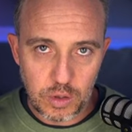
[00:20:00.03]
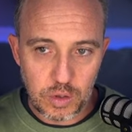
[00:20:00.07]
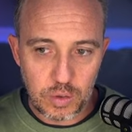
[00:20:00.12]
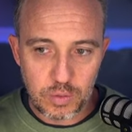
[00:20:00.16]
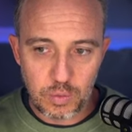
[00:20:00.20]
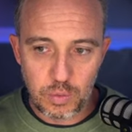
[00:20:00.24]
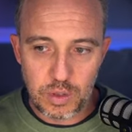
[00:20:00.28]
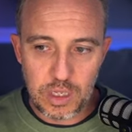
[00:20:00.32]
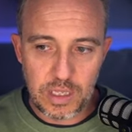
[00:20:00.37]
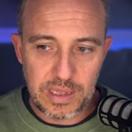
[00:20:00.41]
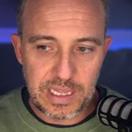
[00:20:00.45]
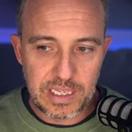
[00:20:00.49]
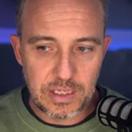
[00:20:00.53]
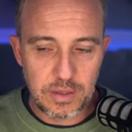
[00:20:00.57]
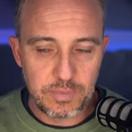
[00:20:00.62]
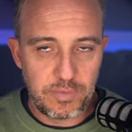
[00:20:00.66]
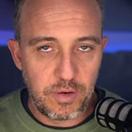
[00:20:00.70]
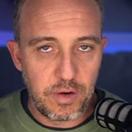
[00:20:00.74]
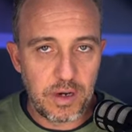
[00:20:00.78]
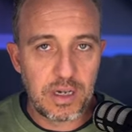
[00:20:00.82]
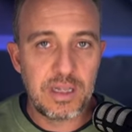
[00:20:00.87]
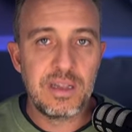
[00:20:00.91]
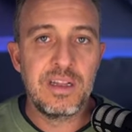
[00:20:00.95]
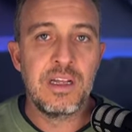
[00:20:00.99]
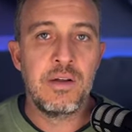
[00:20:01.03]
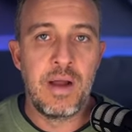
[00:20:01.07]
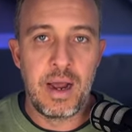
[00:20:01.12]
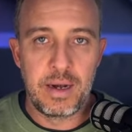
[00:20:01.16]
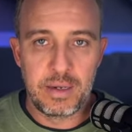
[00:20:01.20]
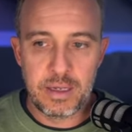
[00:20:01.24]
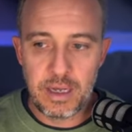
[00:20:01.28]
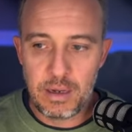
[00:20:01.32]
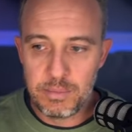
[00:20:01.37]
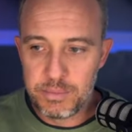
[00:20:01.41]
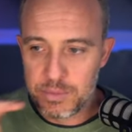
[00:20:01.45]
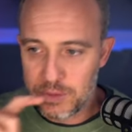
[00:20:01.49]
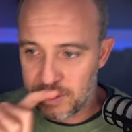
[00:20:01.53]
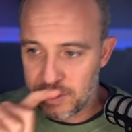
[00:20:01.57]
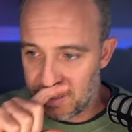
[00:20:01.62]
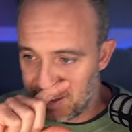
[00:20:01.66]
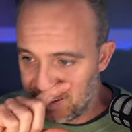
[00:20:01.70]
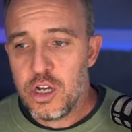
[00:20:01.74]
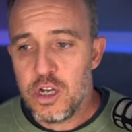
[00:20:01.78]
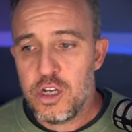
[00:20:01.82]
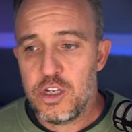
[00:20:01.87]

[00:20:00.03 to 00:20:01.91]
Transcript: there's a very clear outcomes there.